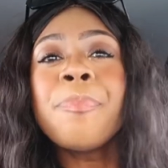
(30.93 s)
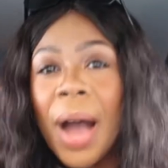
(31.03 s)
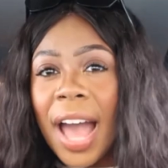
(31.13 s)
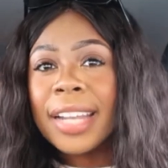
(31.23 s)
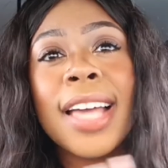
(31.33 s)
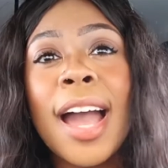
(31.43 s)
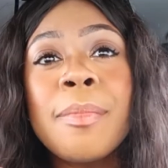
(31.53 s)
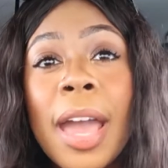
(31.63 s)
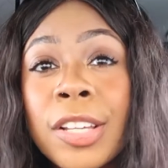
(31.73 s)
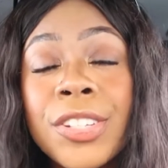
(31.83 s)
but
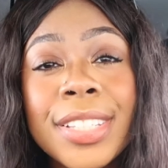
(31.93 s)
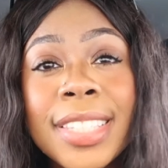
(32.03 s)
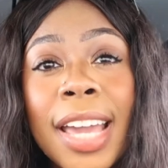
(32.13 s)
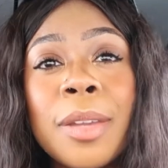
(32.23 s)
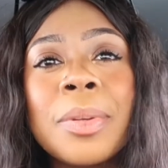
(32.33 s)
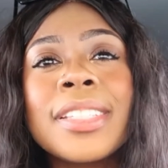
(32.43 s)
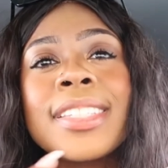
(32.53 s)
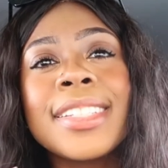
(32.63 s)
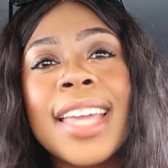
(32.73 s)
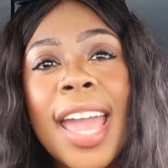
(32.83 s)
I'm extra excited because
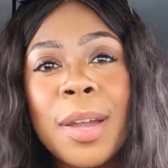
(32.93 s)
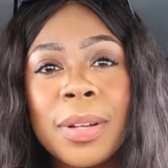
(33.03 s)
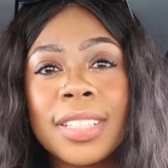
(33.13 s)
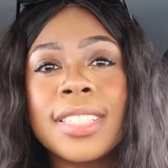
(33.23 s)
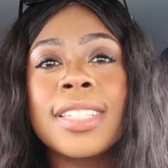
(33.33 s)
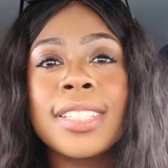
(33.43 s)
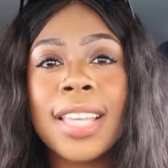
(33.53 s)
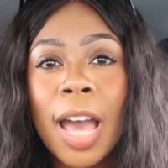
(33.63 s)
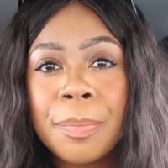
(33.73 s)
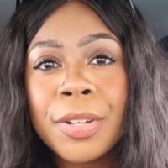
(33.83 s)
today we're listening
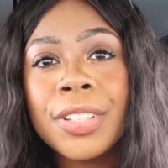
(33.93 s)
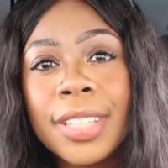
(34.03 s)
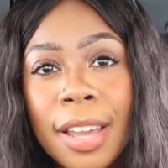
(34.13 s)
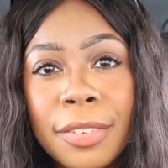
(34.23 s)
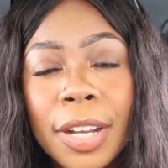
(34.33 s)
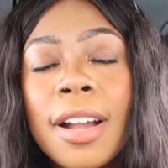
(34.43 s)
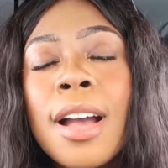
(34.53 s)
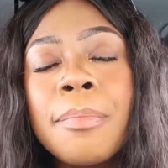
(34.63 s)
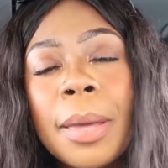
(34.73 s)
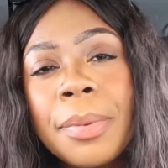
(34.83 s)
to Happier Than Ever
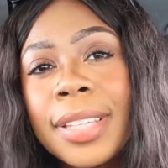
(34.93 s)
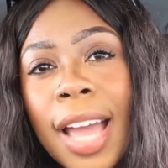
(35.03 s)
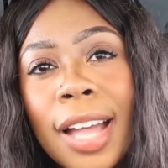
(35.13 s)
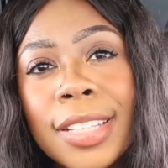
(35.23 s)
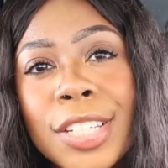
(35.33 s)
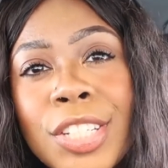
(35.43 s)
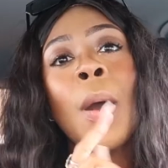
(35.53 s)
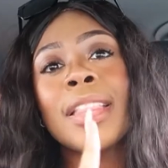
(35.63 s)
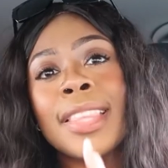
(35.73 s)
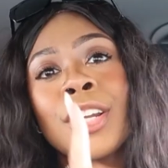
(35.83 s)
by Billie Eilish. Oh,
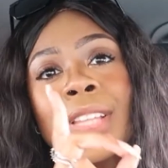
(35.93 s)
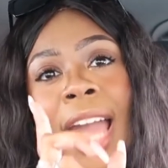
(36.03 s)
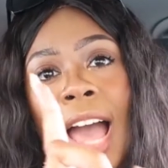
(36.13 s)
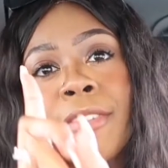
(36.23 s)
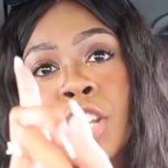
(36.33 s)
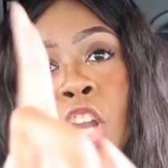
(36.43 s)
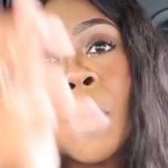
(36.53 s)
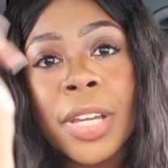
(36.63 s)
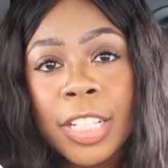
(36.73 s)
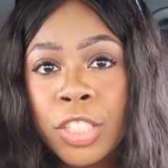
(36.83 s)
I literally have no
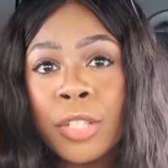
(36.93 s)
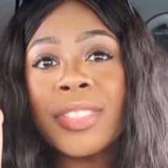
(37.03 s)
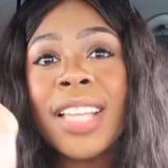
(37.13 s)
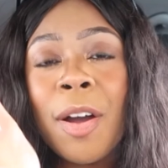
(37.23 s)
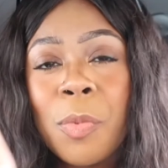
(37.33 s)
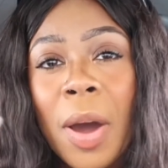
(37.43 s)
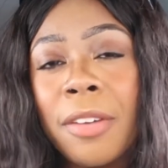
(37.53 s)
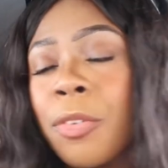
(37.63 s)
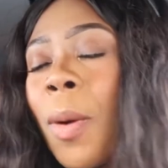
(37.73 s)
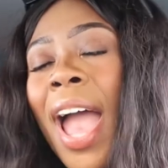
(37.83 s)
good excuse, not
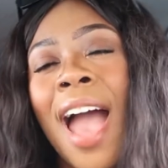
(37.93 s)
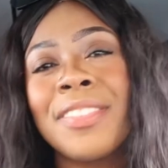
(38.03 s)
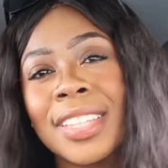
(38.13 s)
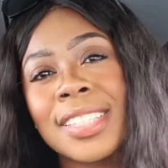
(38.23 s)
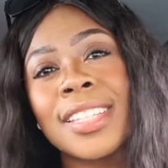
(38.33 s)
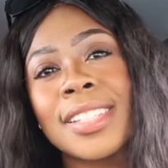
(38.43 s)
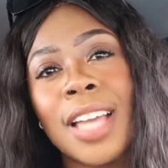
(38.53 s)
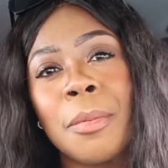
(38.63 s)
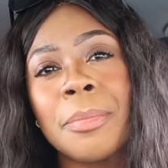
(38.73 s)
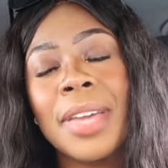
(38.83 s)
one, for why I haven't listened to
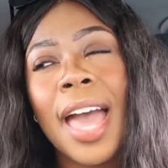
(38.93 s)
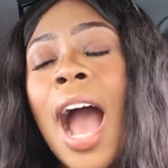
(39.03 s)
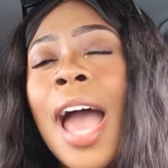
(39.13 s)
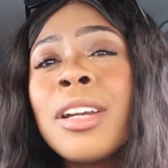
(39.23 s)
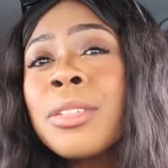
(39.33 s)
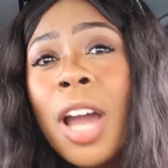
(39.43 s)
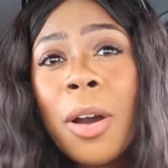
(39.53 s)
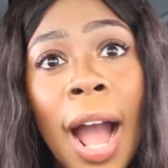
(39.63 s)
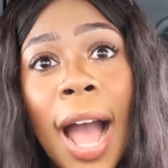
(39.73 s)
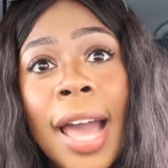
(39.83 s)
this album yet. I don't know.
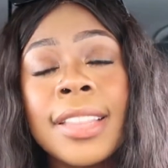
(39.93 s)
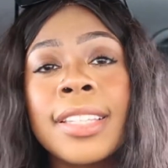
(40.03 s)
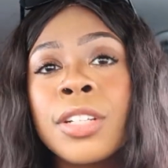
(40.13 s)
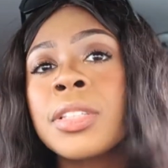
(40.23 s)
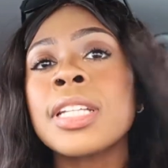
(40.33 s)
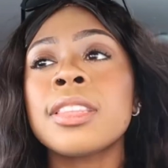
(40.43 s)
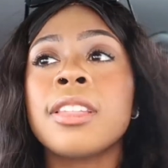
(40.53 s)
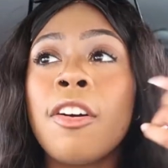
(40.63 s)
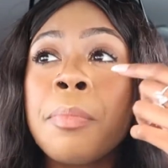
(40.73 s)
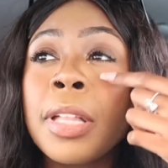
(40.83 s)
I literally
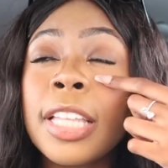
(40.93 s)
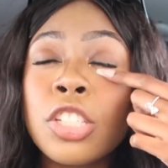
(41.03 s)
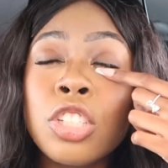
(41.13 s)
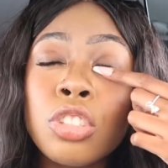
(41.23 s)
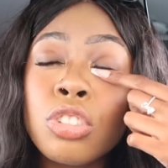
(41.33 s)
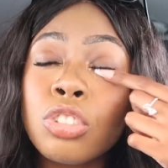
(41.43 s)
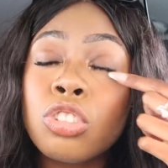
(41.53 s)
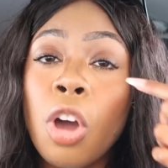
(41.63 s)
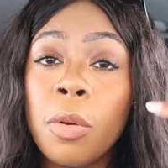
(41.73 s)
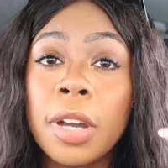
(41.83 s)
love Billie. Like, she's
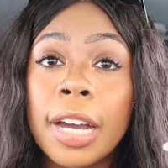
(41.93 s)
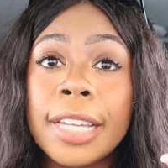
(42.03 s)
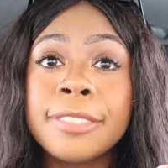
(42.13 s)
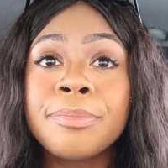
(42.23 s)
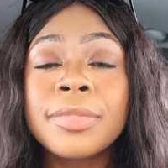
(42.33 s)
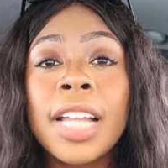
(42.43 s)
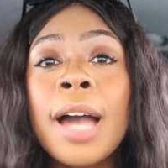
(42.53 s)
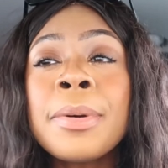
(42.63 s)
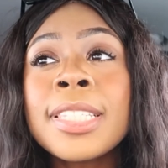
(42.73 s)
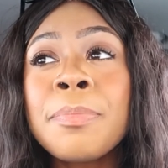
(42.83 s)
so good.
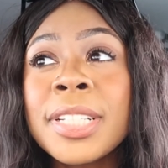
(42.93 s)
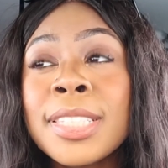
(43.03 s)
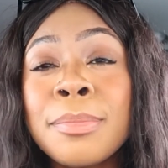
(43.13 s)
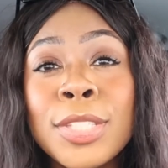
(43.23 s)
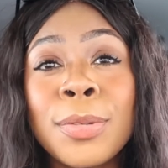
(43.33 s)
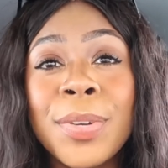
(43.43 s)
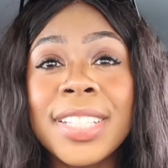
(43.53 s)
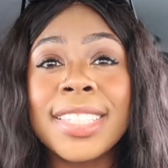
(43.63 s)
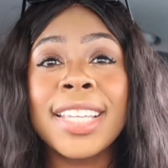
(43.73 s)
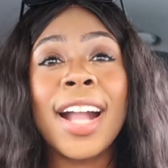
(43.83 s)
I'm about to put some
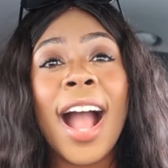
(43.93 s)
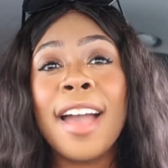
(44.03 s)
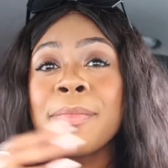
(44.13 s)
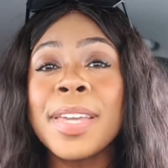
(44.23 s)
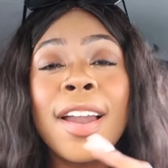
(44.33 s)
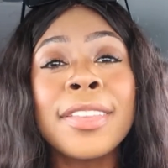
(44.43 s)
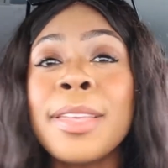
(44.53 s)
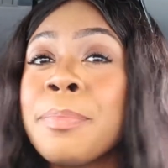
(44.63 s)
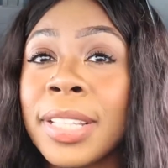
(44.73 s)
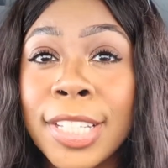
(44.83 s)
tweets here. I've been on
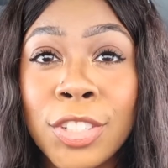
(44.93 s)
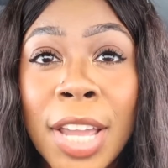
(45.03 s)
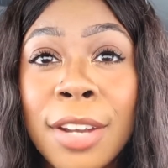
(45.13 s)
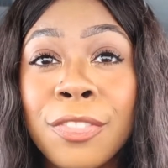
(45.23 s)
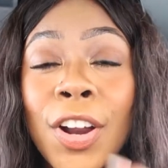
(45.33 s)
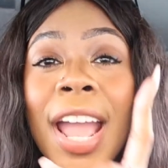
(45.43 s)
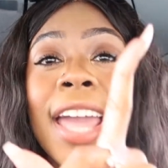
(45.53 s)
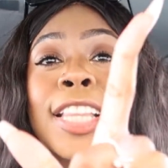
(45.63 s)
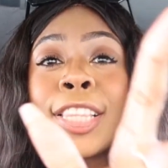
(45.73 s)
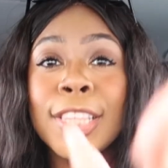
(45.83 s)
the Billie train for
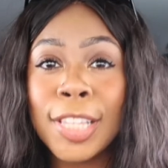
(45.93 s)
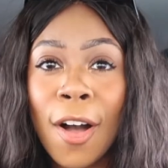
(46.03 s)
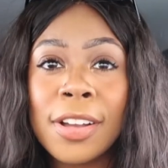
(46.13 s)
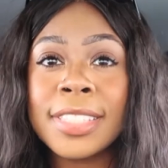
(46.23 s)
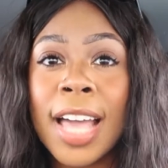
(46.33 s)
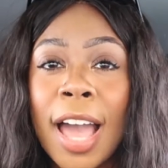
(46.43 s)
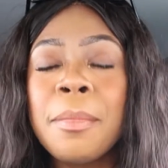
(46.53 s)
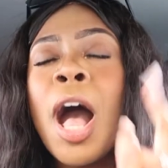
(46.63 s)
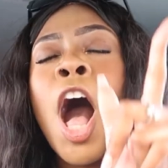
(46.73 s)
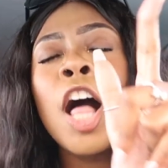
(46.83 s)
a long
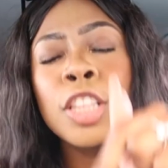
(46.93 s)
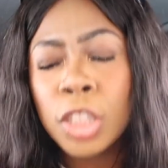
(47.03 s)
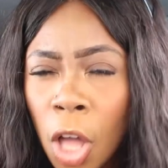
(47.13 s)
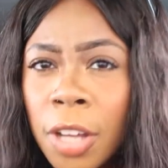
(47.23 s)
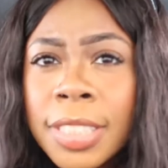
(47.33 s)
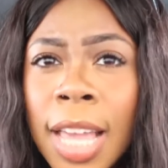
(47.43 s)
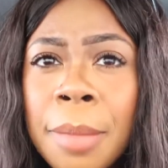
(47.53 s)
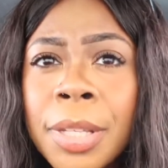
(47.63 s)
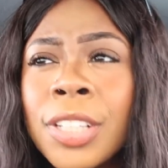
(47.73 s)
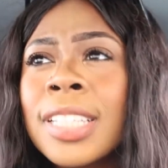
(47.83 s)
time. A long
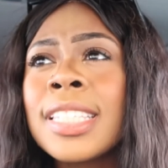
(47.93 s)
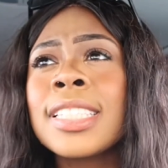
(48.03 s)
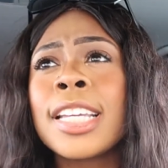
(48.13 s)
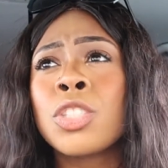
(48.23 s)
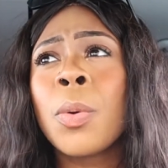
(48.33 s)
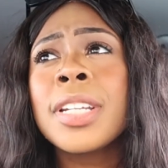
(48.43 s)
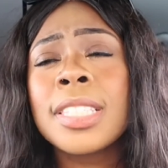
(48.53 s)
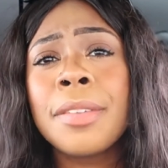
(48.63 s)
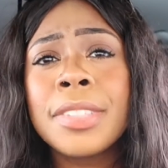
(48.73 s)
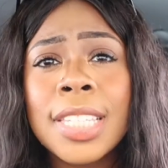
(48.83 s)
time. Literally since like
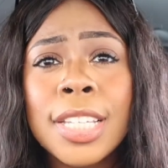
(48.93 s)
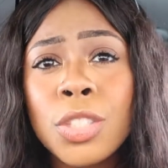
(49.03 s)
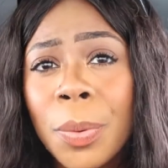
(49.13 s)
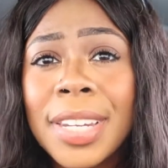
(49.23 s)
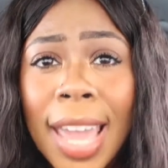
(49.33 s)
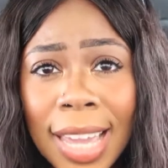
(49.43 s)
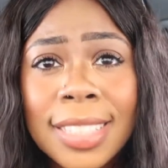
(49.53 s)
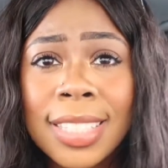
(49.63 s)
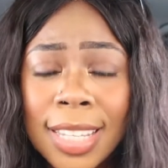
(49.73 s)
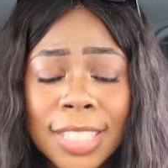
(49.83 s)
2017,
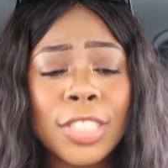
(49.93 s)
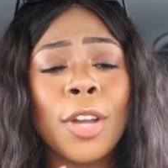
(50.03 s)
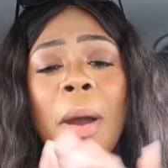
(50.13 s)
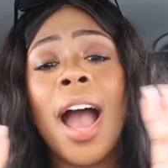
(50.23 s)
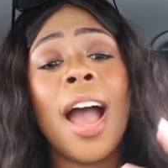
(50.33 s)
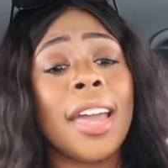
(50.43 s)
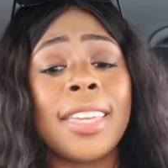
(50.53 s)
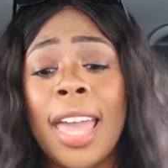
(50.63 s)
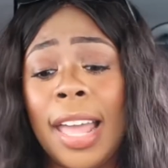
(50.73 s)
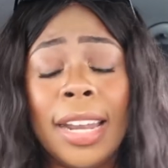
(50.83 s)
2018. So, I,
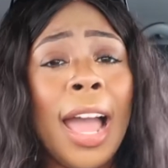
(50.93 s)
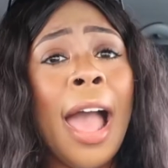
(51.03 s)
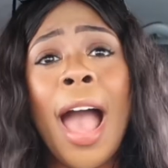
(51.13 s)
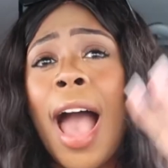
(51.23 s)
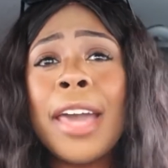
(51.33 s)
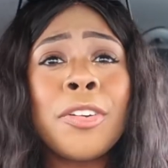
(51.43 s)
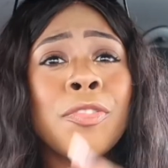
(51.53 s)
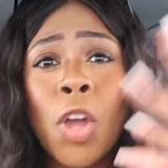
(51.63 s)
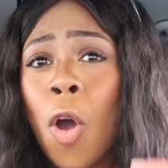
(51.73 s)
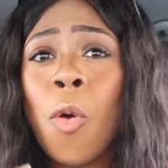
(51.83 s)
again, I
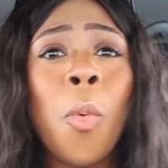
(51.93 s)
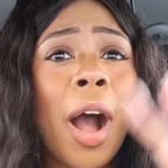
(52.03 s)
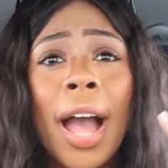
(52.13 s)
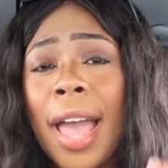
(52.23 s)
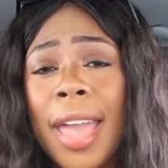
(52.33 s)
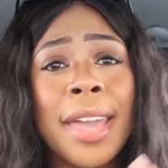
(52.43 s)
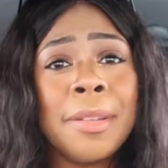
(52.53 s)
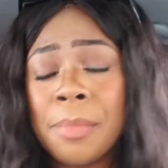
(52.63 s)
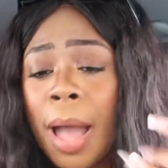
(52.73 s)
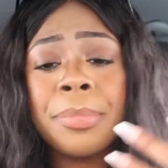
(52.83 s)
don't know
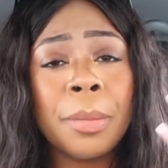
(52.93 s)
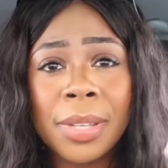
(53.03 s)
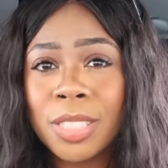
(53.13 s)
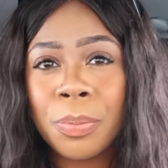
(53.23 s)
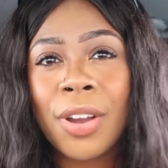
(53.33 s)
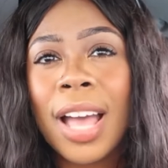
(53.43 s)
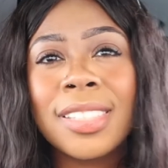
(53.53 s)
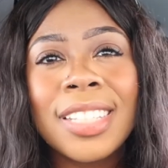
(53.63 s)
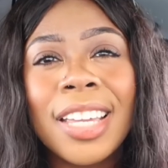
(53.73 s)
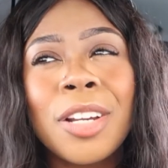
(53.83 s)
why I'm the biggest
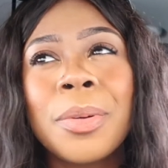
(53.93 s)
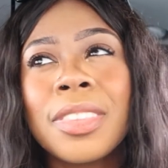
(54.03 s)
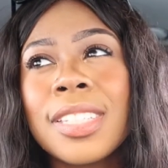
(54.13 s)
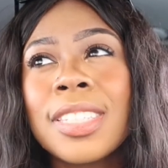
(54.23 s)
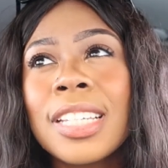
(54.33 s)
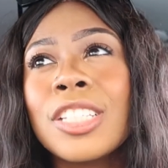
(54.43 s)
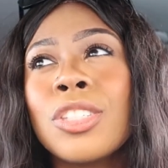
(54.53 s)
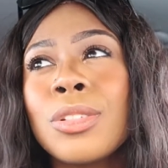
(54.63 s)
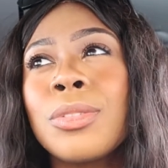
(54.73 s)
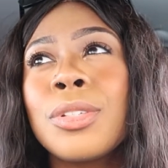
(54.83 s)
procrastinator when listening
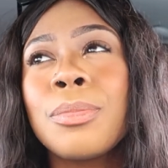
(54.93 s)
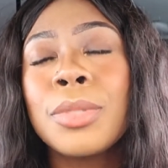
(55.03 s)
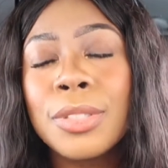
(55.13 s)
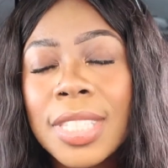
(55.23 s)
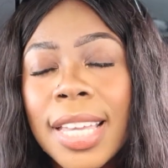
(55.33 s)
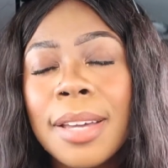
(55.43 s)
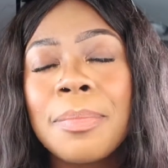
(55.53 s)
to new music,